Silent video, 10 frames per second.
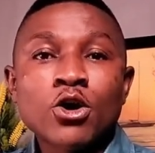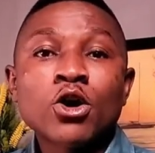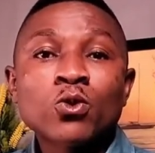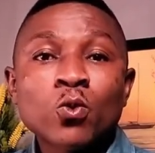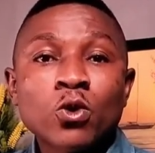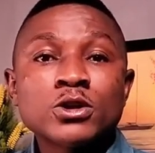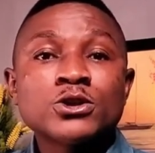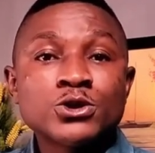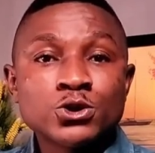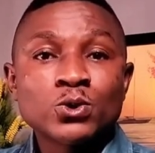God
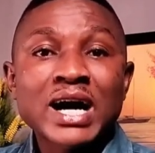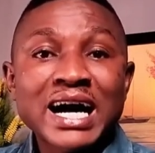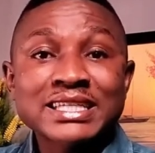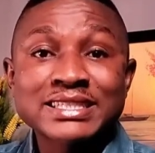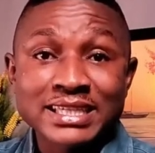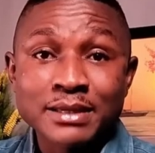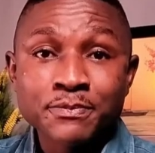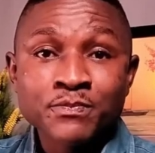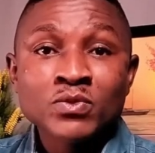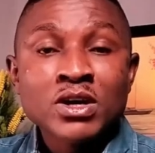wants you to ask
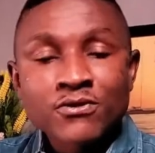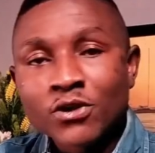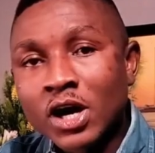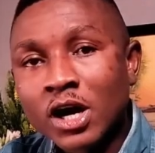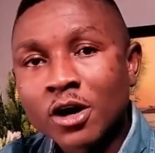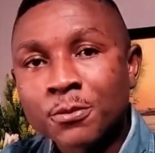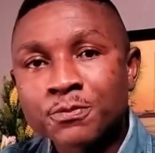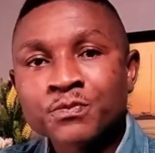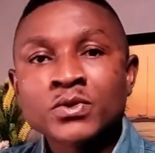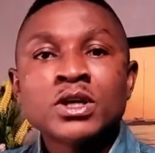Him for
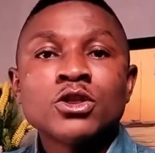help.